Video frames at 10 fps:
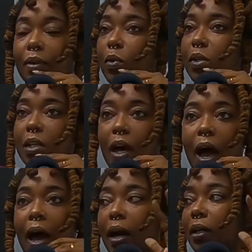it was a
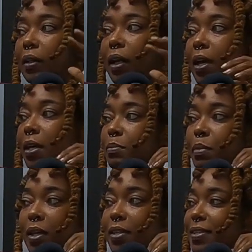hot ass
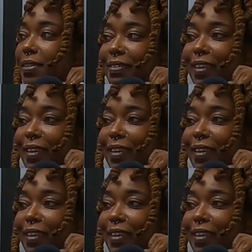mess.